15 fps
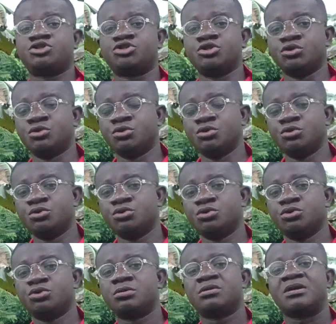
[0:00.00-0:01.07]

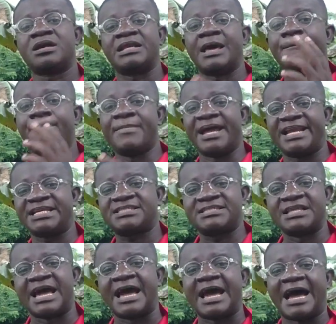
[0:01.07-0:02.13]
to the
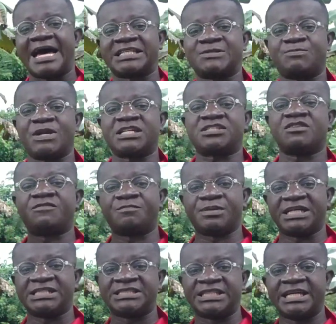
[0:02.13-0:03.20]
medicinal aspect of
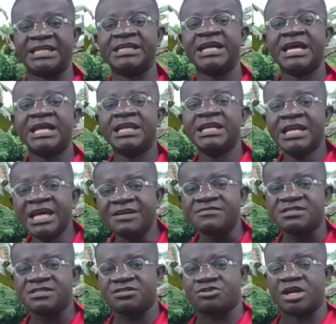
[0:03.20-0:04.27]
plantain
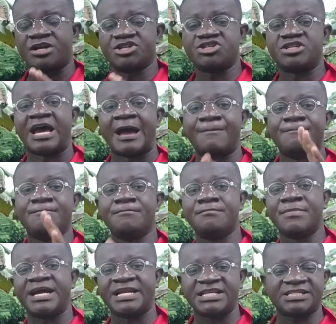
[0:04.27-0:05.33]
leaves, traditional
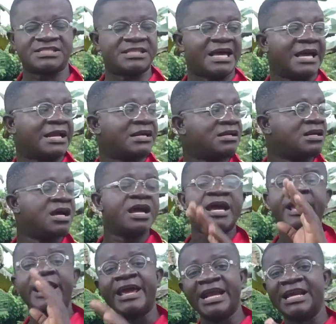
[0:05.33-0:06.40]
medicinal
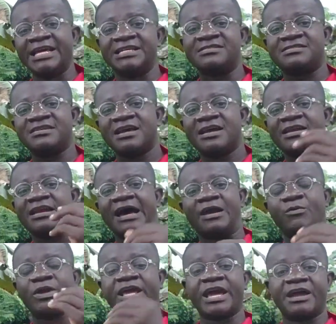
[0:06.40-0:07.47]
healings
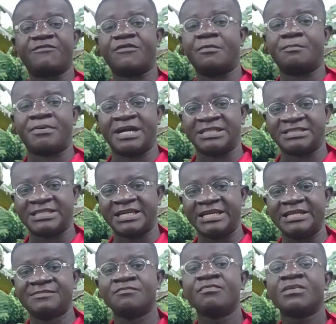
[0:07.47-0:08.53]
that we get from
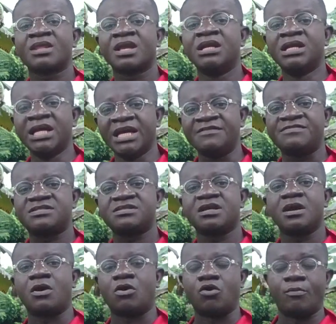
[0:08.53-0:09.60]
plantain leaves
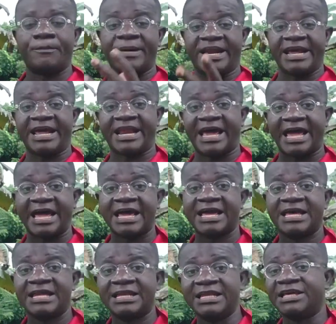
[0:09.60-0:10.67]
or banana
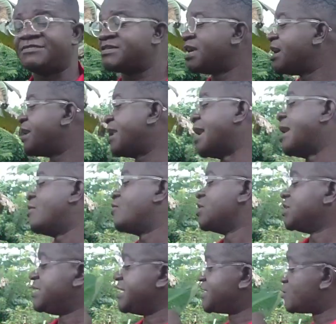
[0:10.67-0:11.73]
leaves. Now,
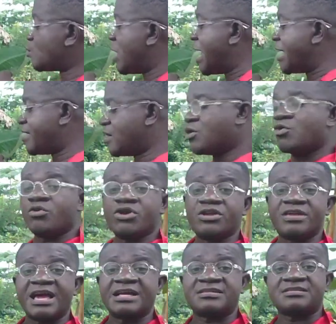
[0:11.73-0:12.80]
this one, you
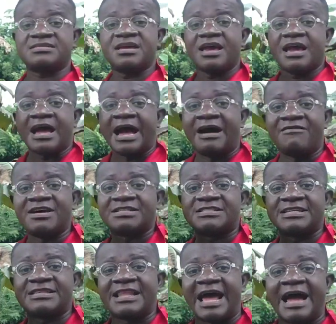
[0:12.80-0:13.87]
just harvest
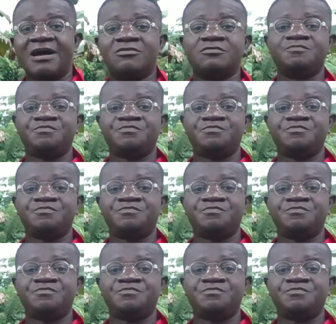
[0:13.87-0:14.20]
it down,